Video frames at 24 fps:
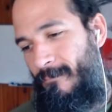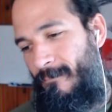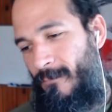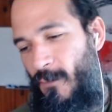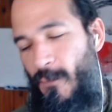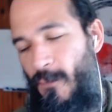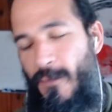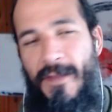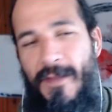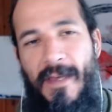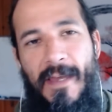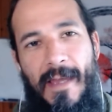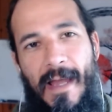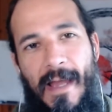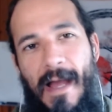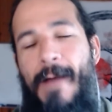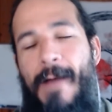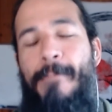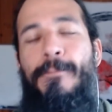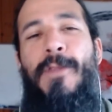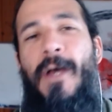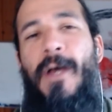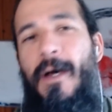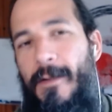to say
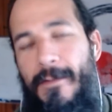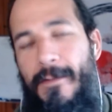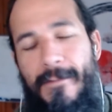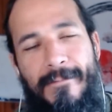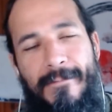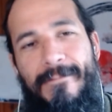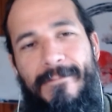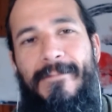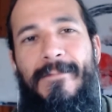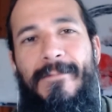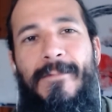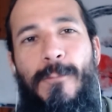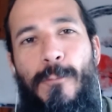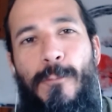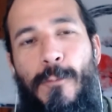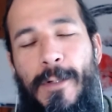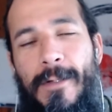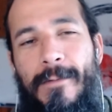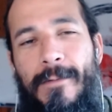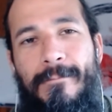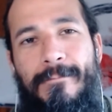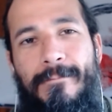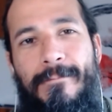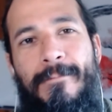I'm done
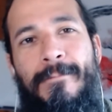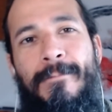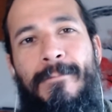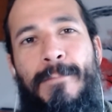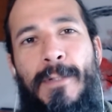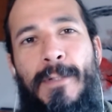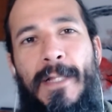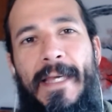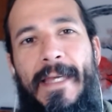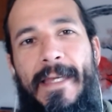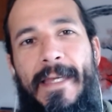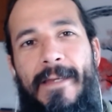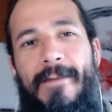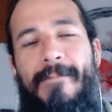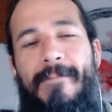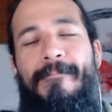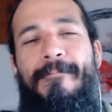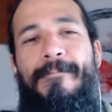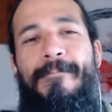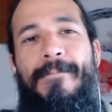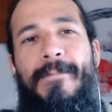with playing.